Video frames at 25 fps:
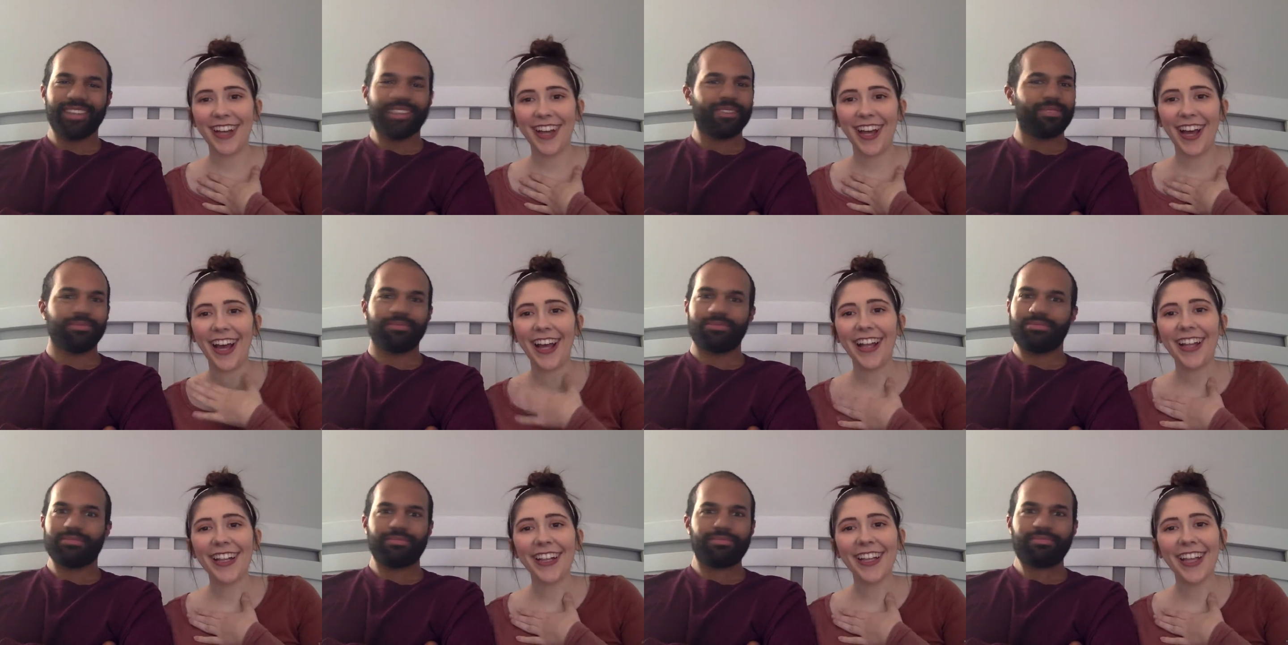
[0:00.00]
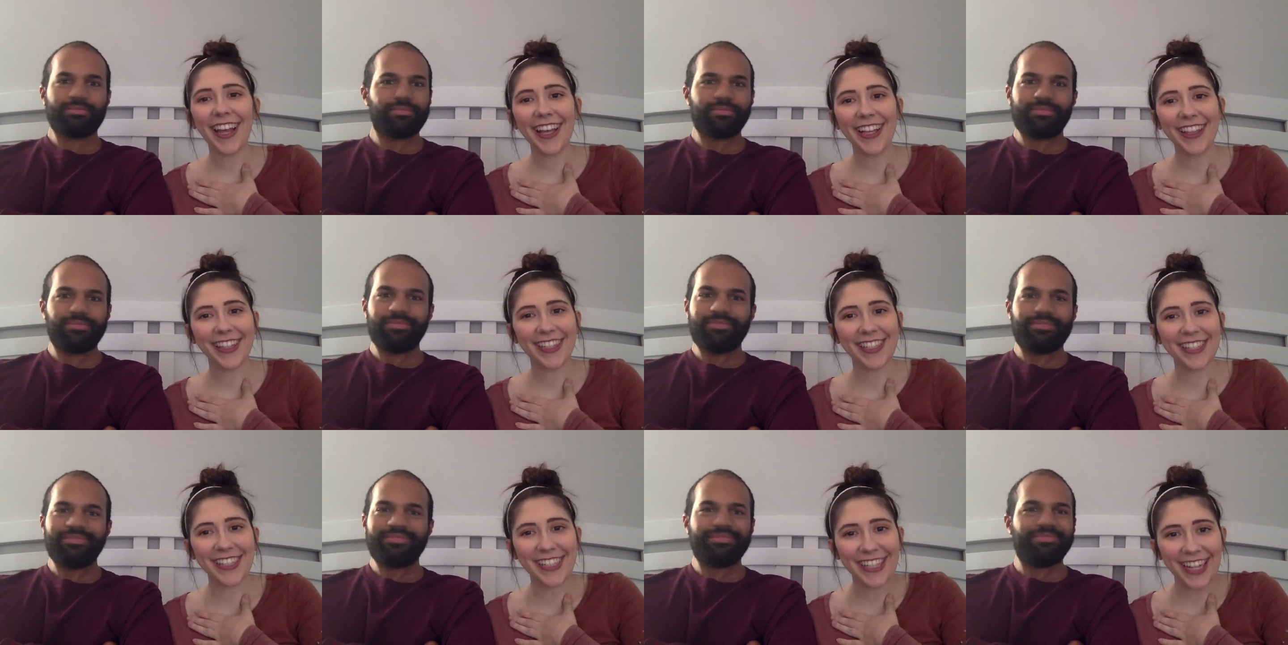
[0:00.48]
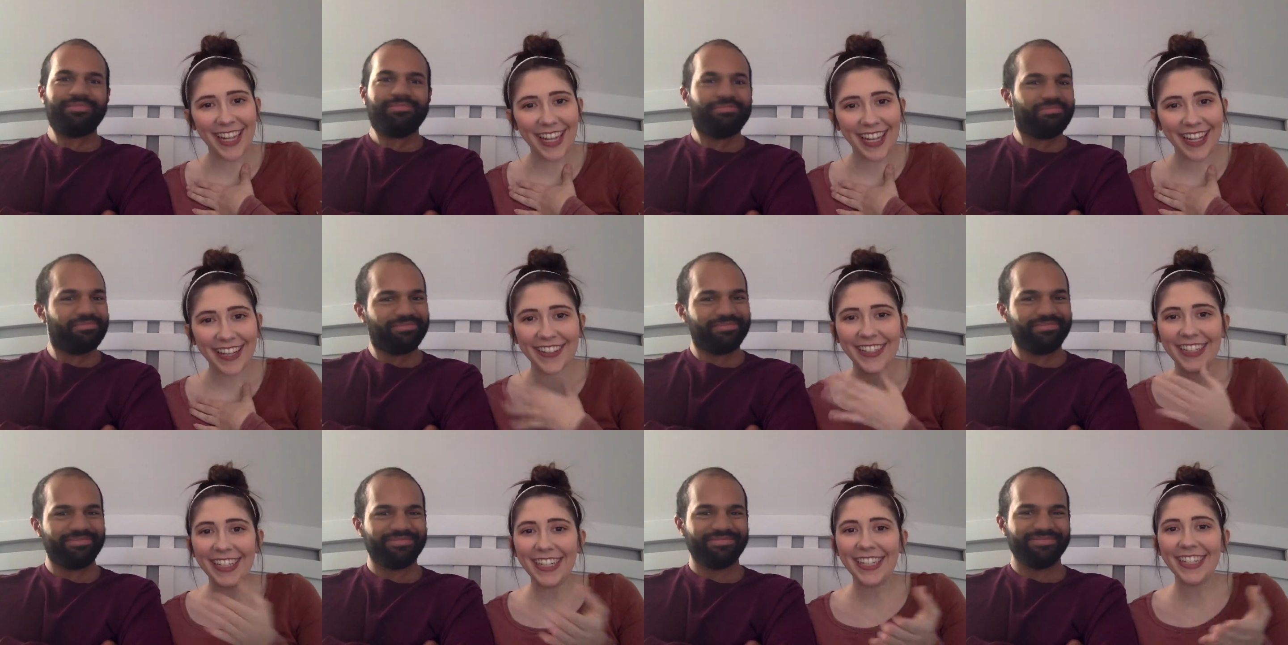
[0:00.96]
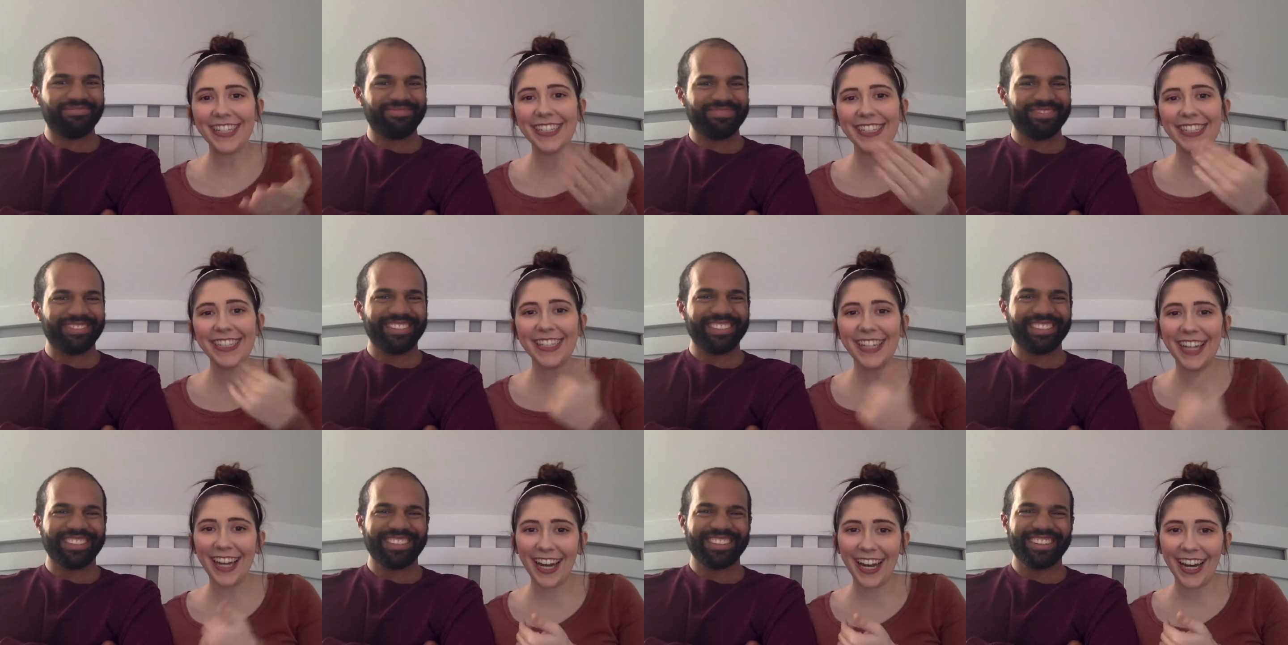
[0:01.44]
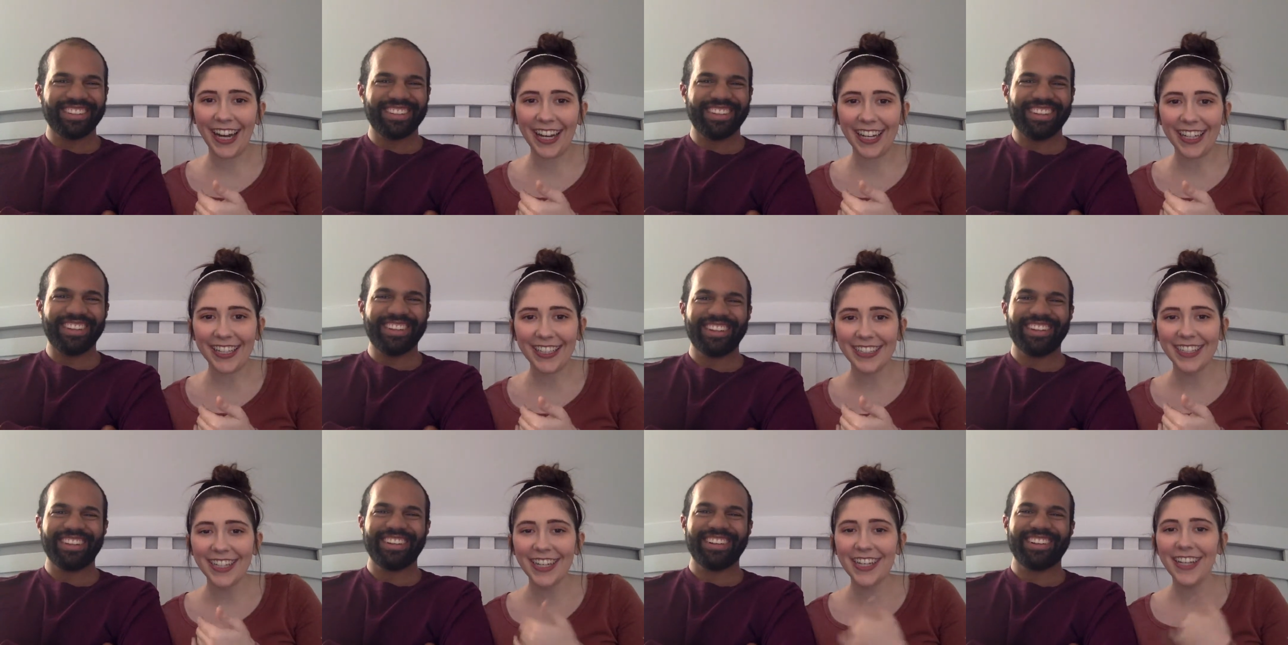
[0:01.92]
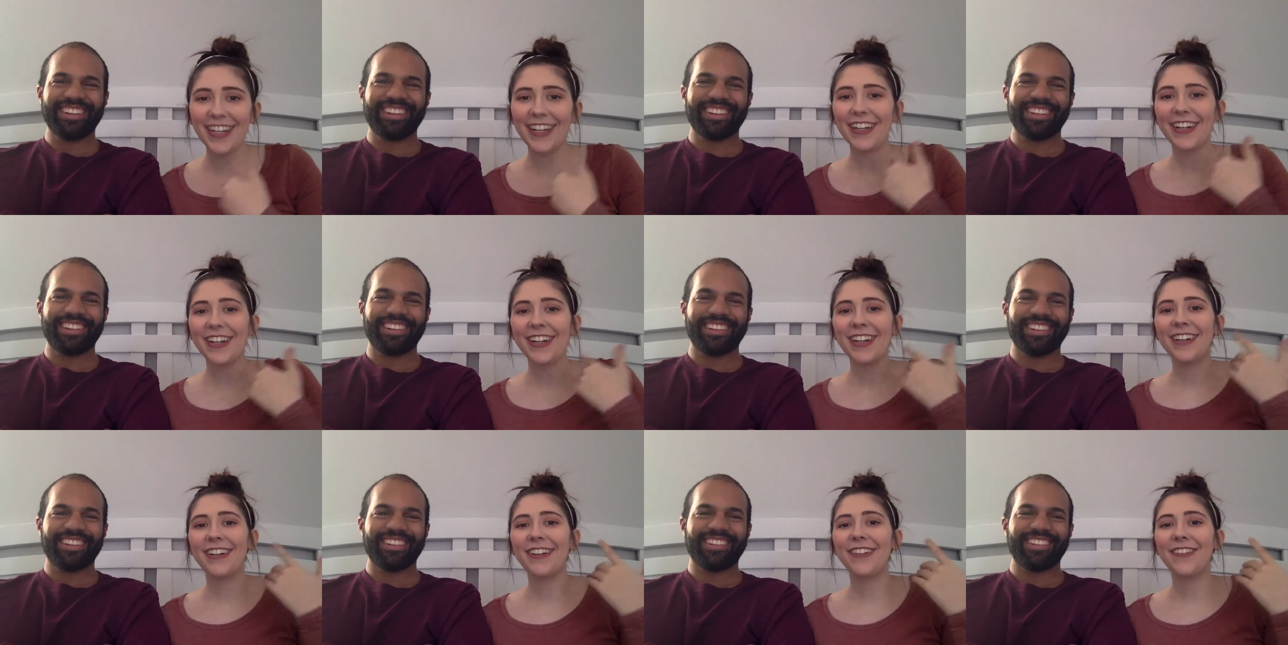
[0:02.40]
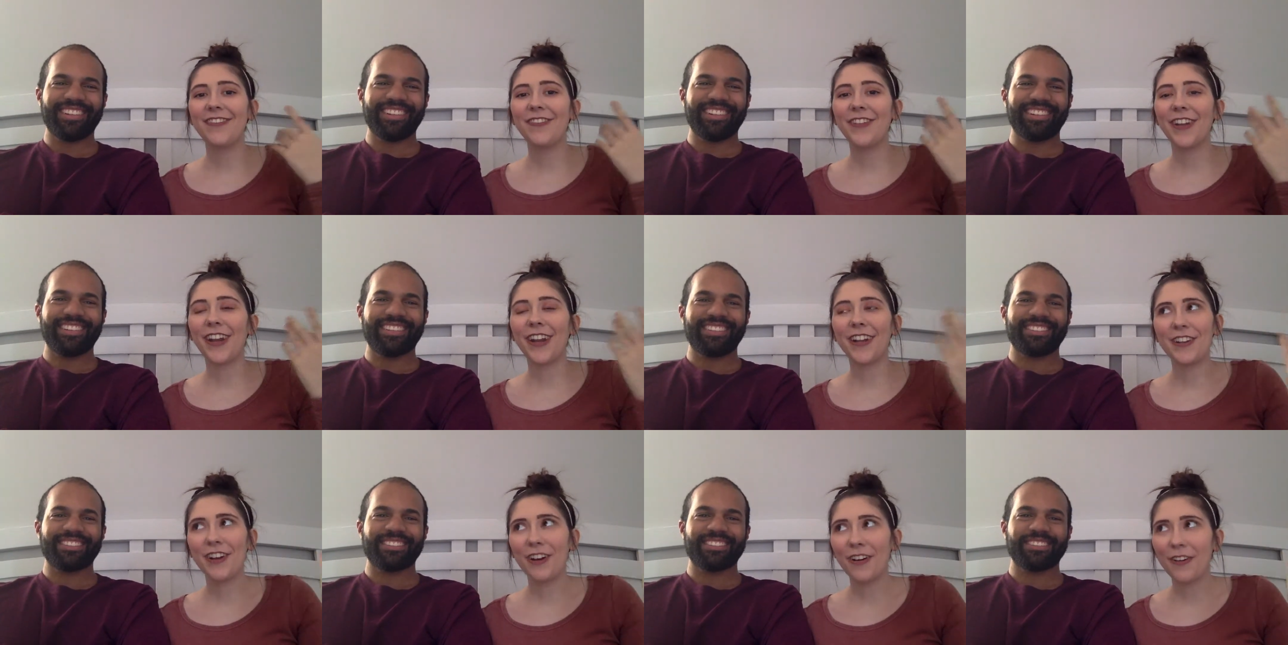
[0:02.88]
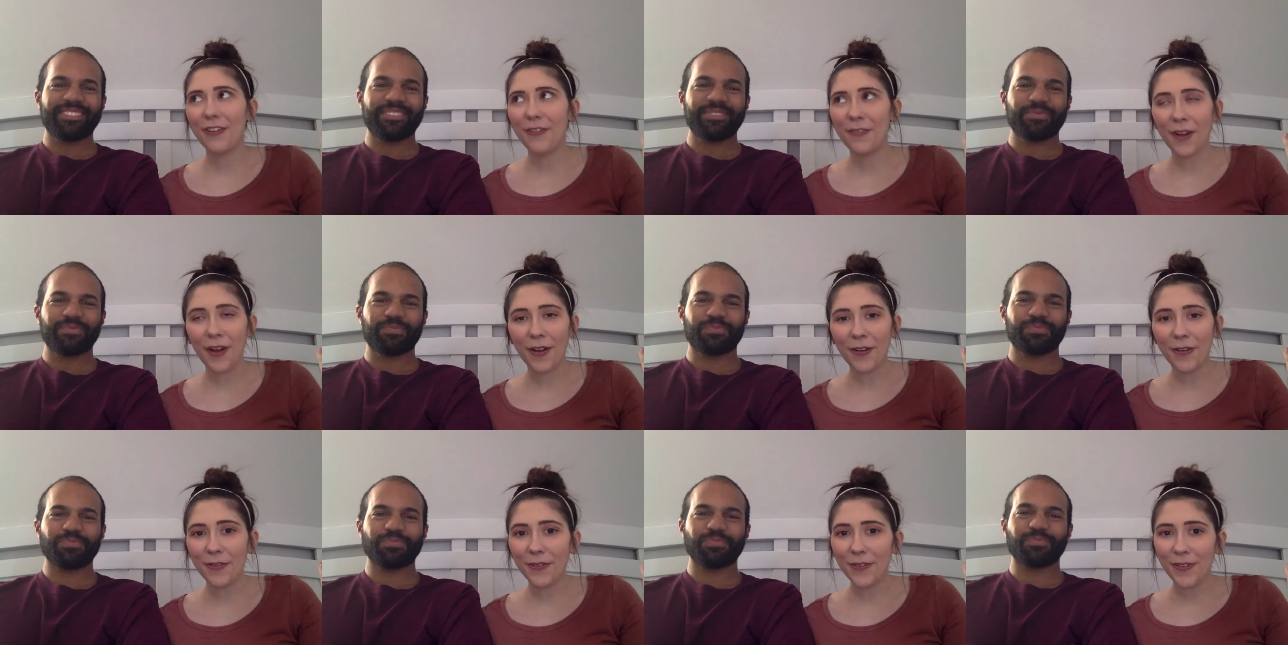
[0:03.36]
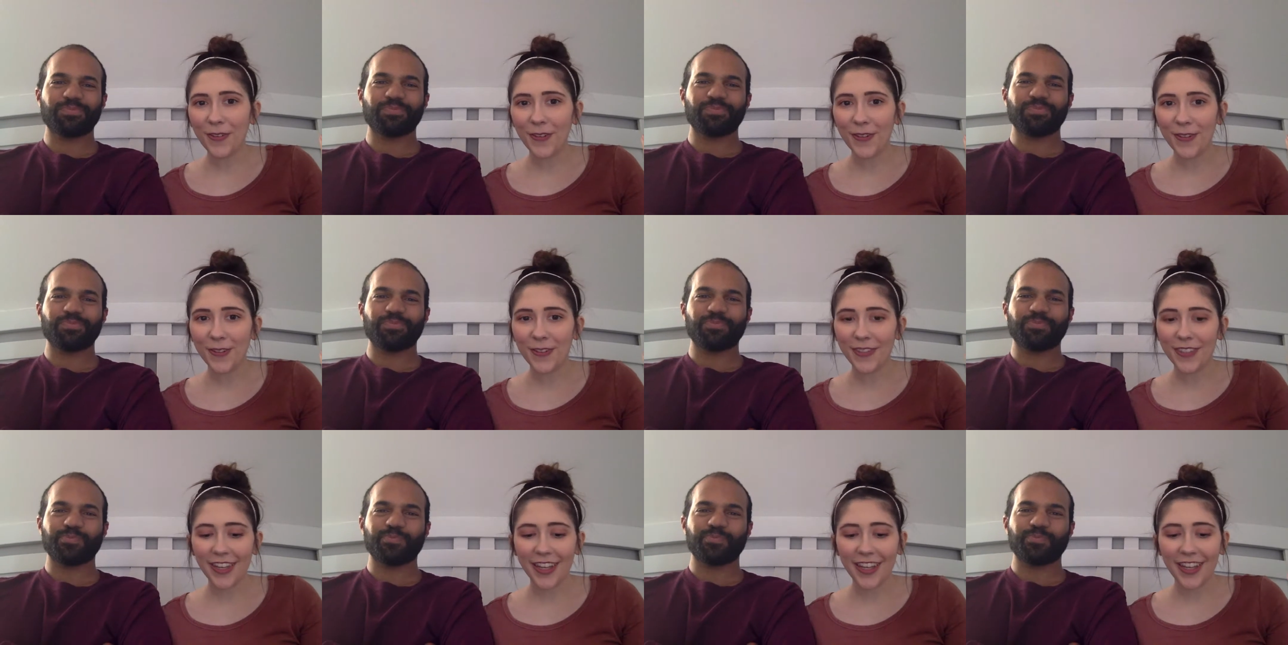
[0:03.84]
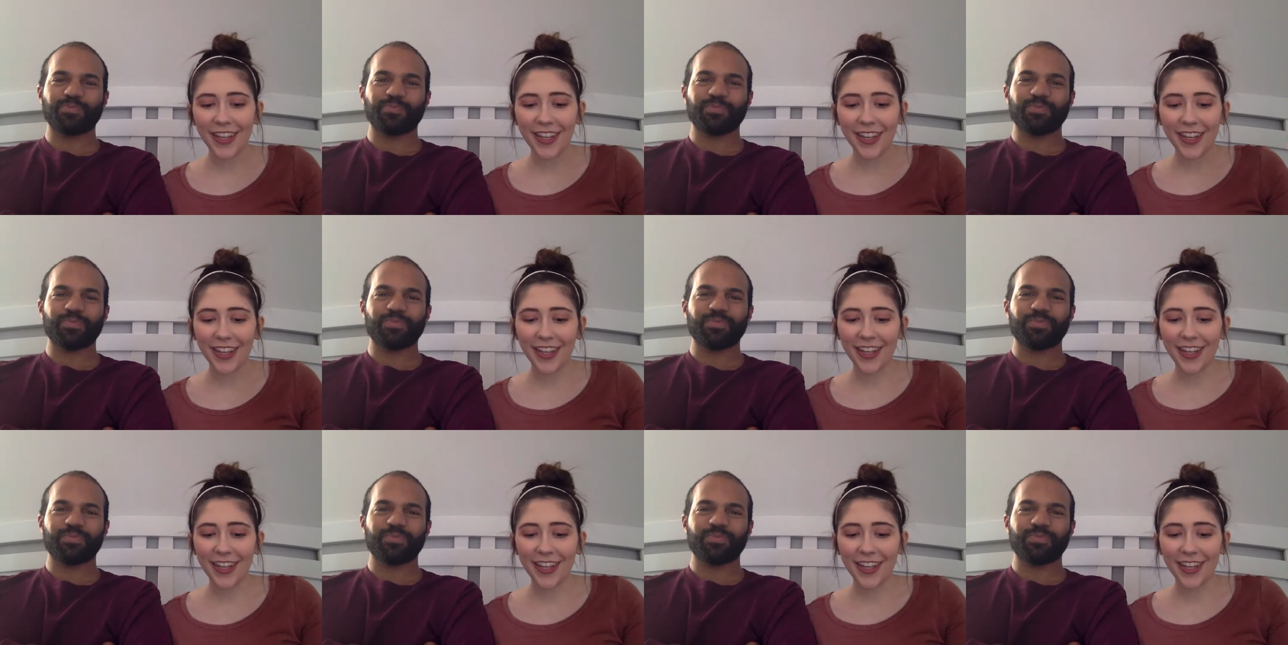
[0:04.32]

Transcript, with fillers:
Speaker 1: I like this name. He does not, but I know he probably won't use it.